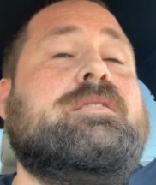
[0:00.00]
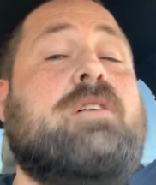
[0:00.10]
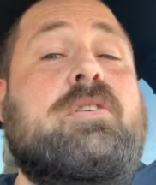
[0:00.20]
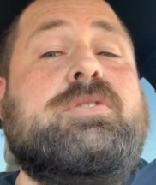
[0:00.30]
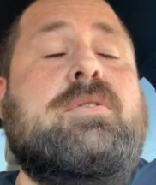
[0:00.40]
is
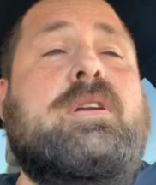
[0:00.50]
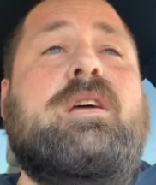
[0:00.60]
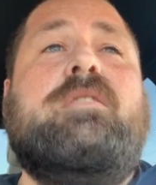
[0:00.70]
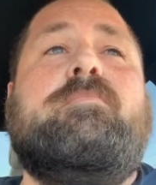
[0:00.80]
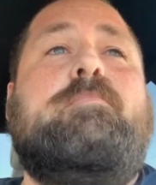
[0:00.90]
also
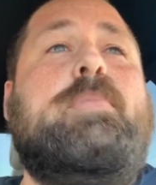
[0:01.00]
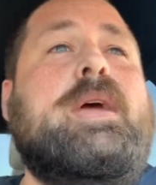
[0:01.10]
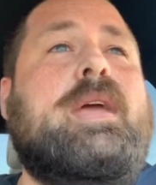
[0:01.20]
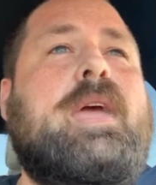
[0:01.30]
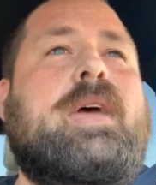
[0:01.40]
another
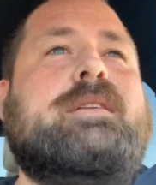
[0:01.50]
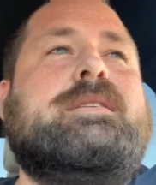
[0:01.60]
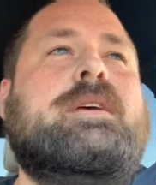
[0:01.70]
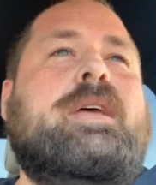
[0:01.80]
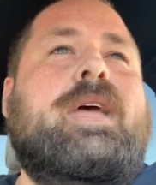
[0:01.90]
big hit,